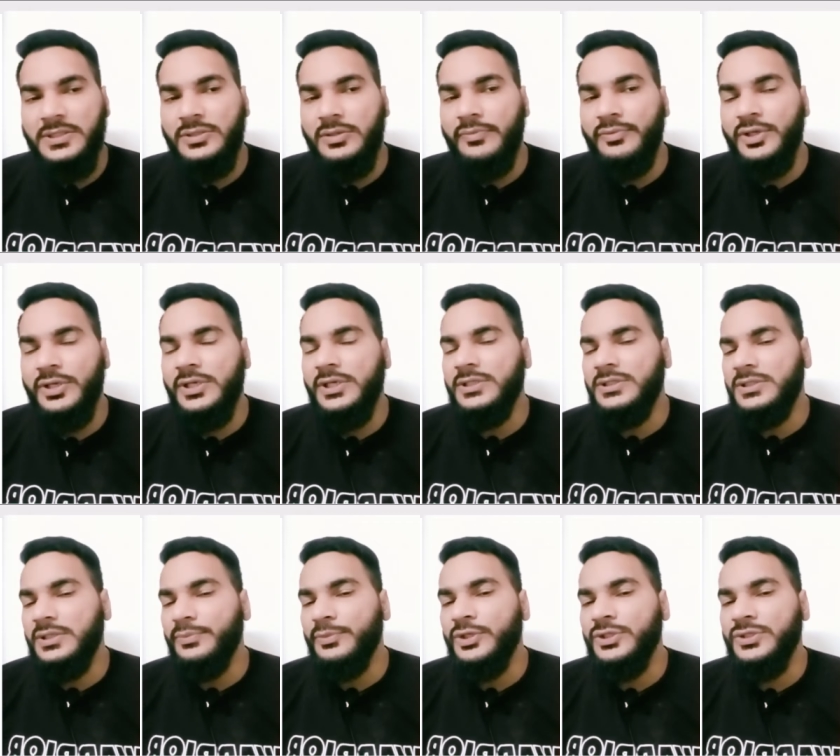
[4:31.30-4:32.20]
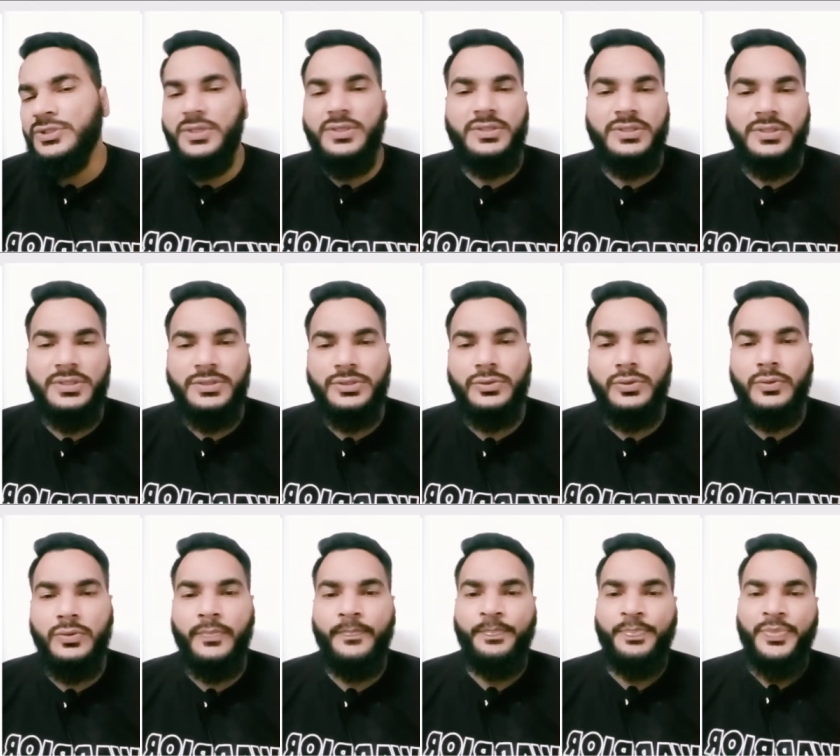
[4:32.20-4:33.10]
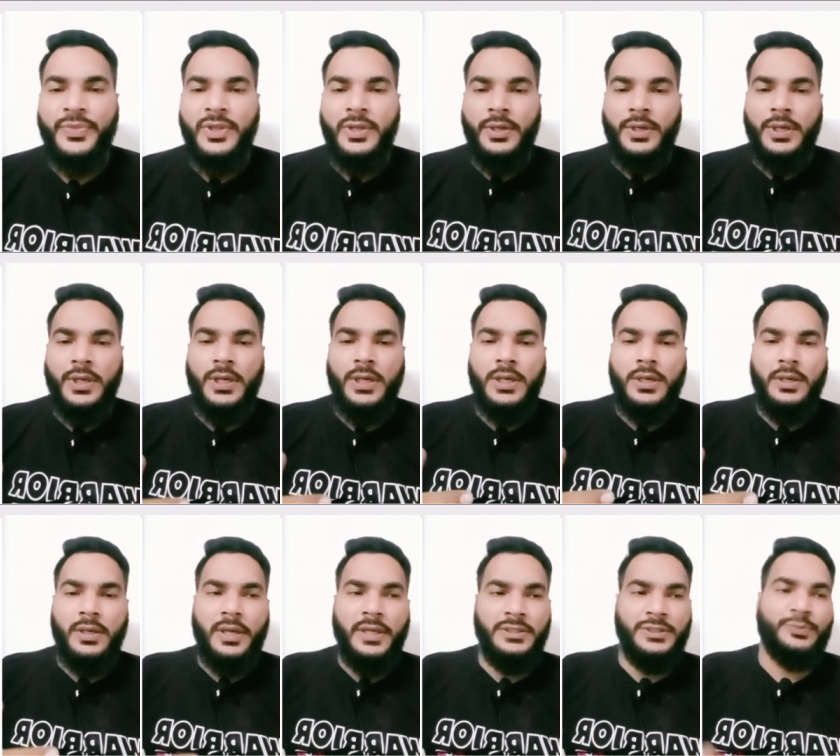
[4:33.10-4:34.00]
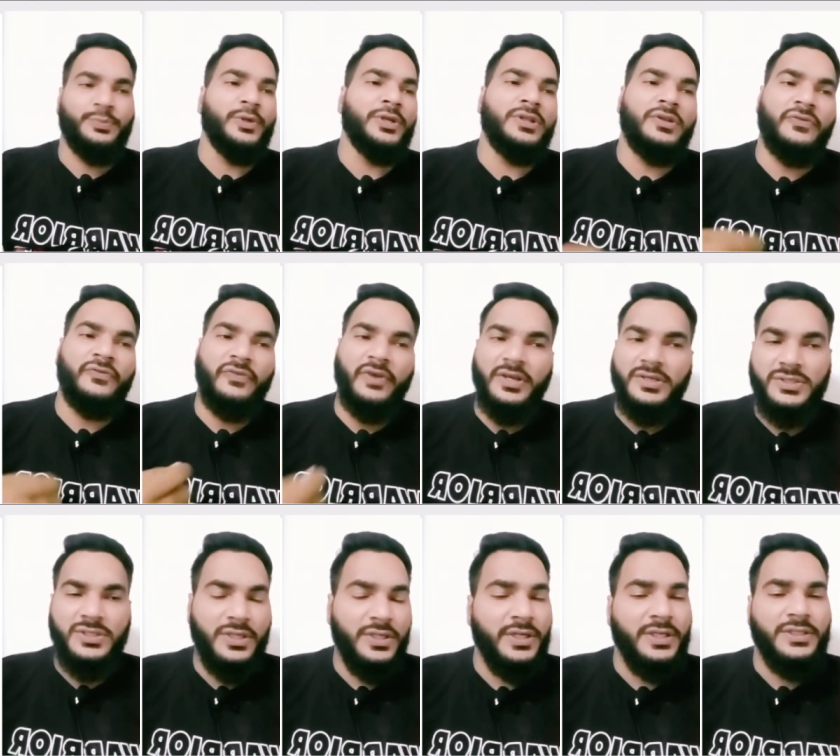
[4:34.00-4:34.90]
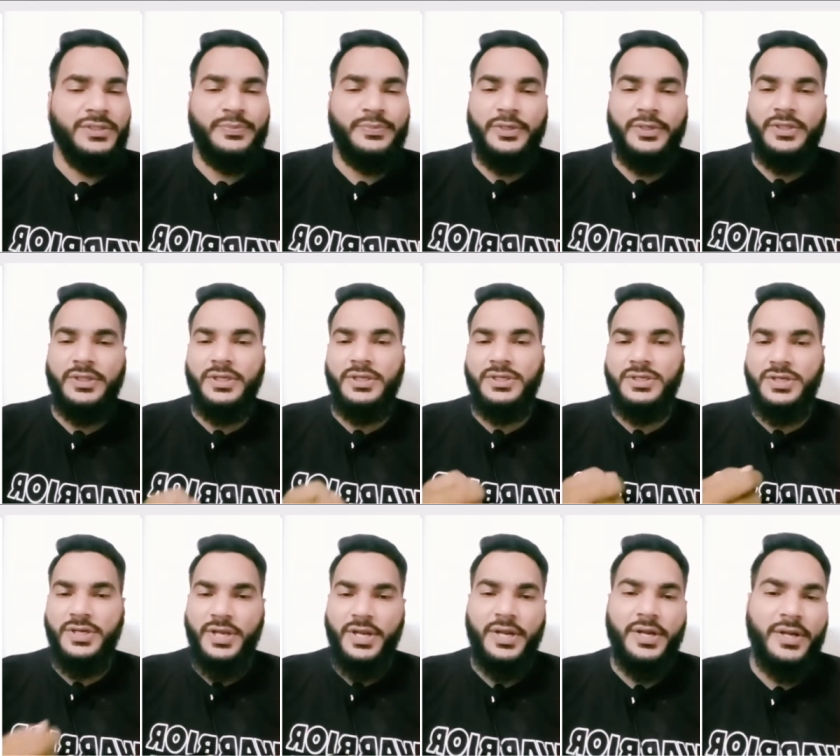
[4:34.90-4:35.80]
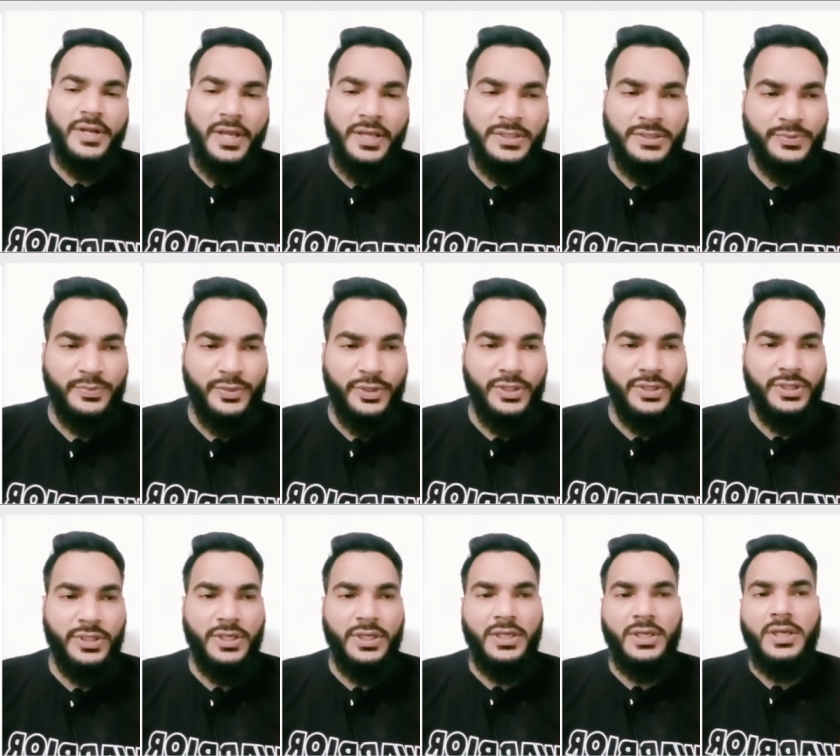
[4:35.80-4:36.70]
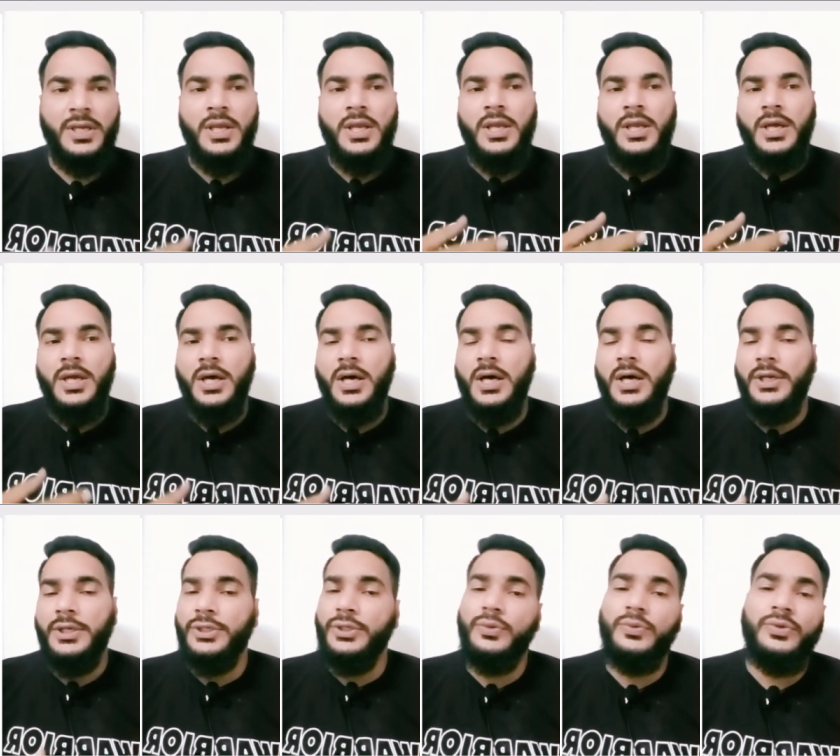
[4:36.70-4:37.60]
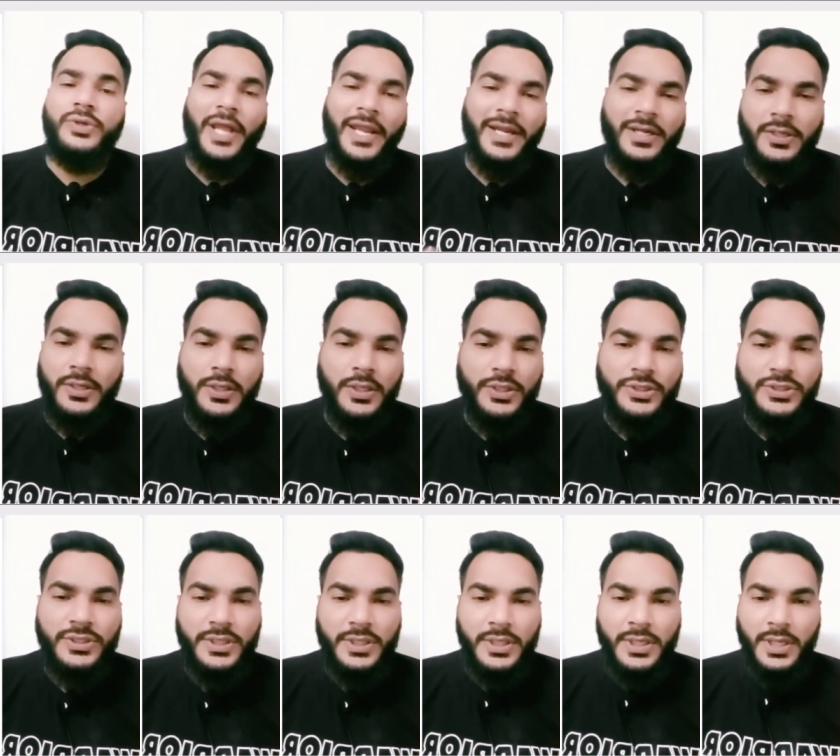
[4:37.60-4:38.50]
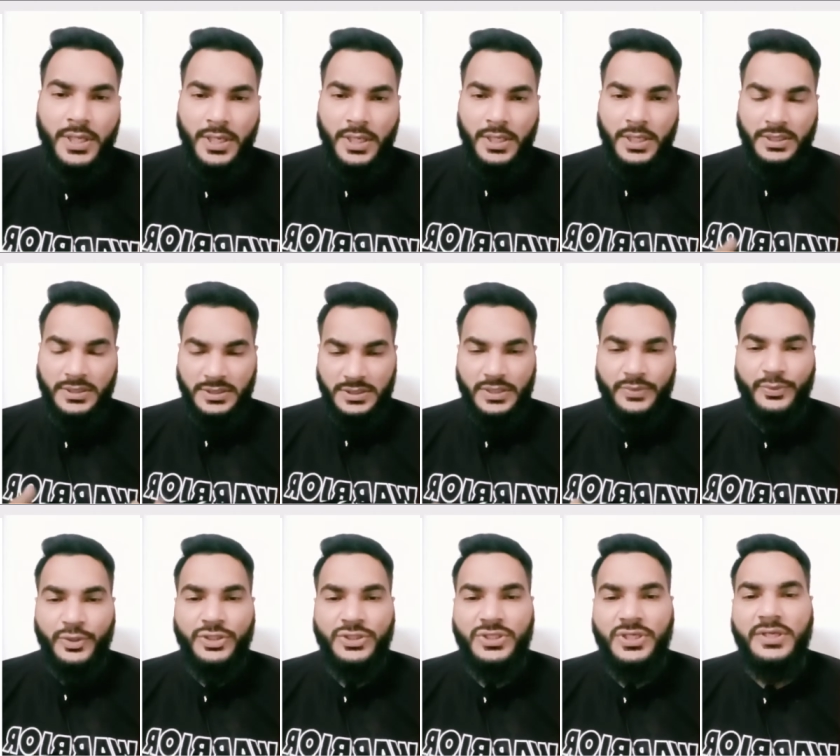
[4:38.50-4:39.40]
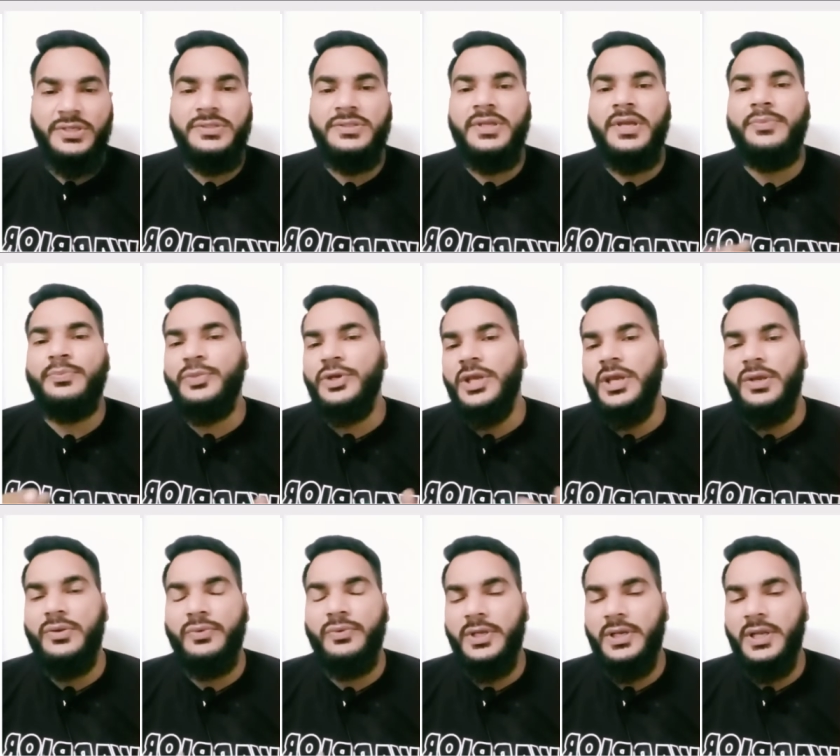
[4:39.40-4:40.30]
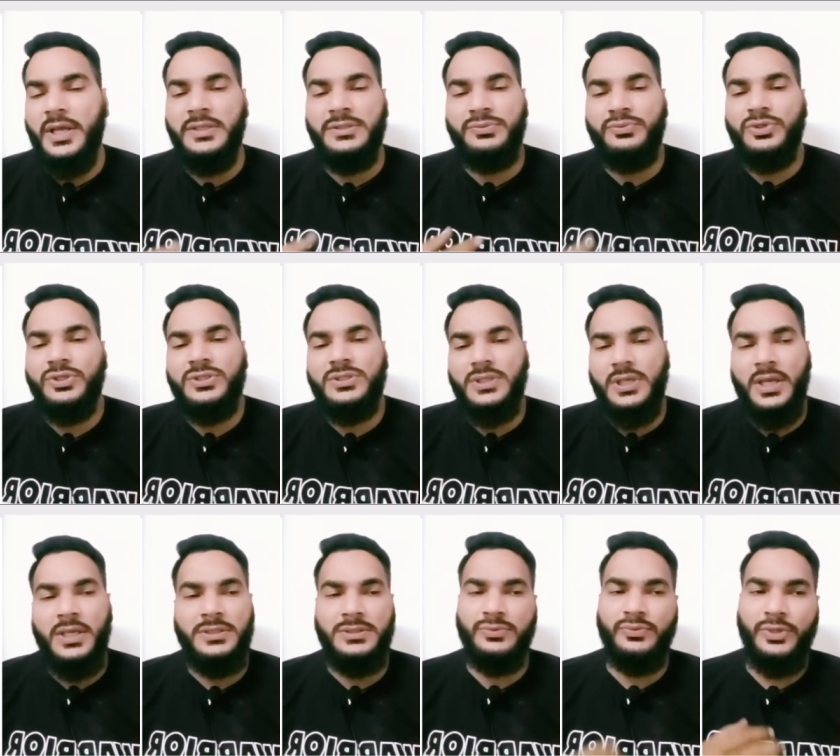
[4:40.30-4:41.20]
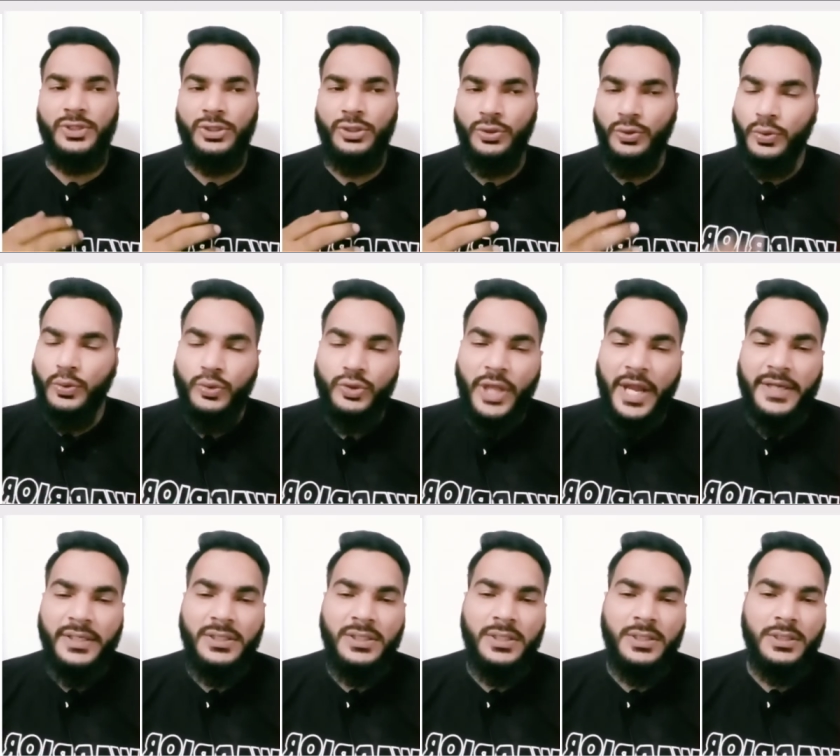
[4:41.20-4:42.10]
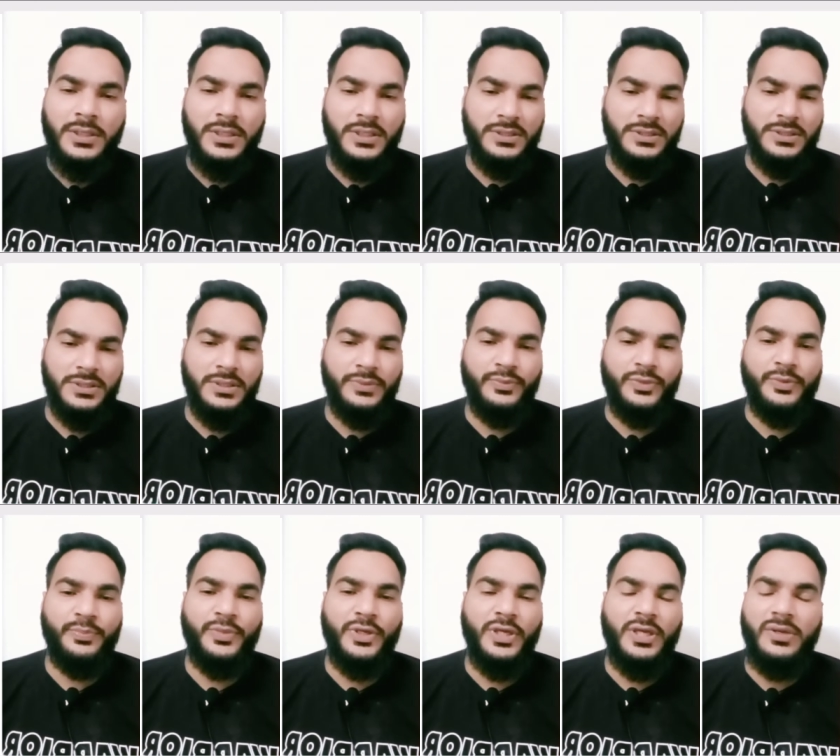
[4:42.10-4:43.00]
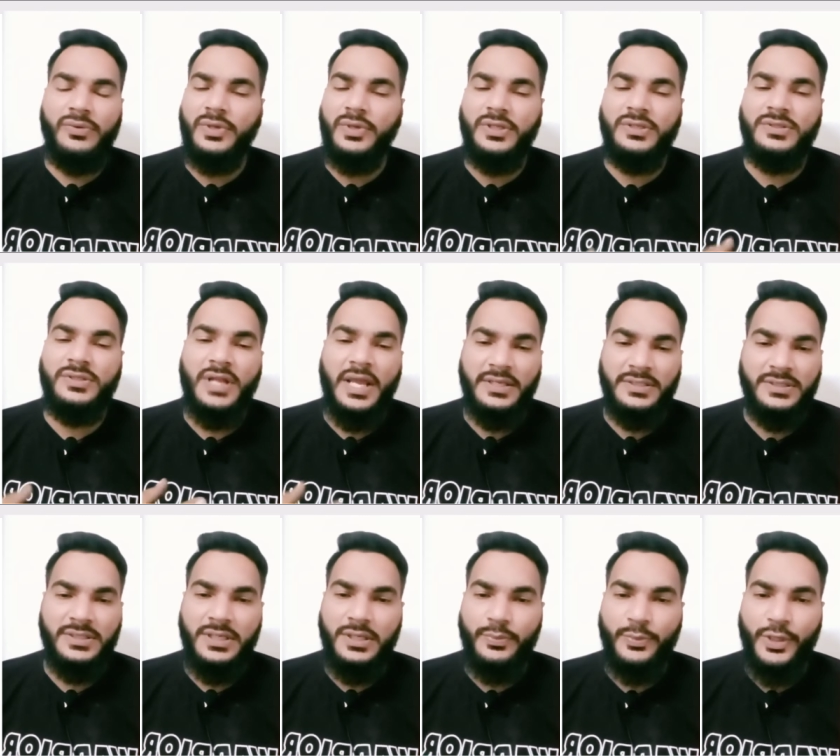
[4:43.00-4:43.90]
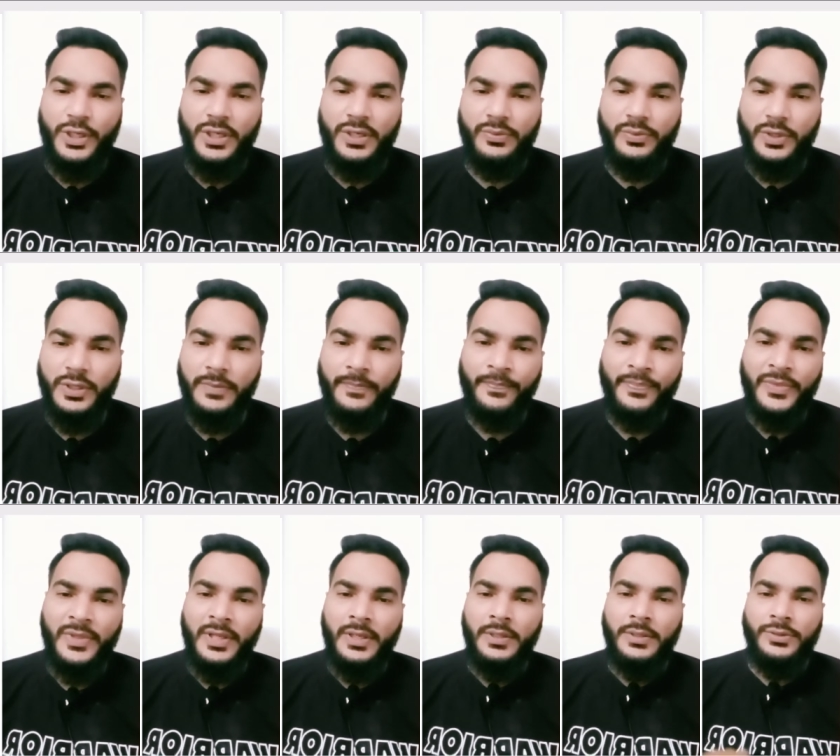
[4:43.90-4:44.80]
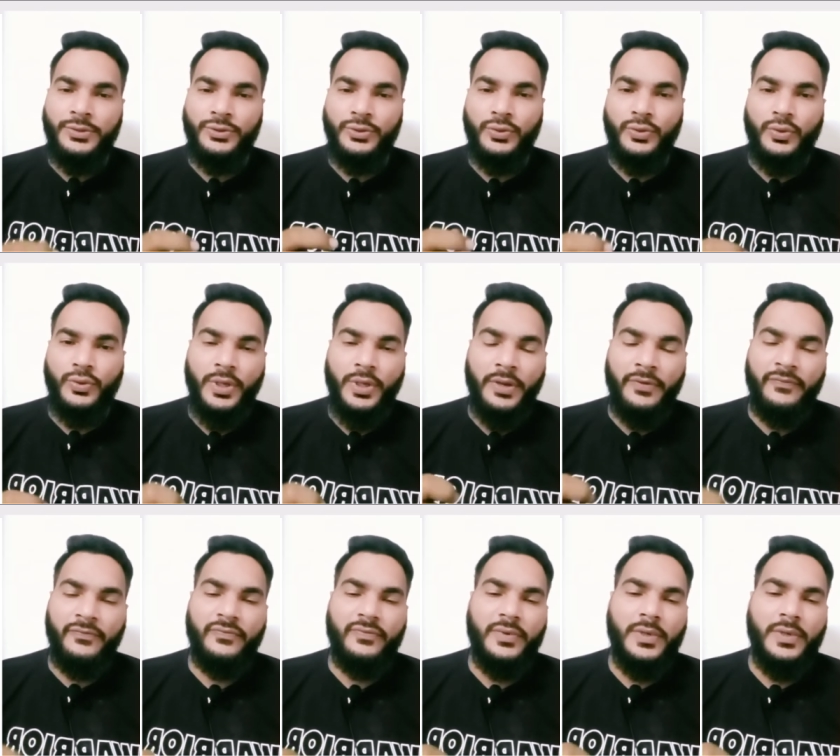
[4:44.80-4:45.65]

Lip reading: customer changes. So as per the fashion, as per the trade, as per the new technology, customer change their behavior. As we know that the customer behavior is rational behavior. So if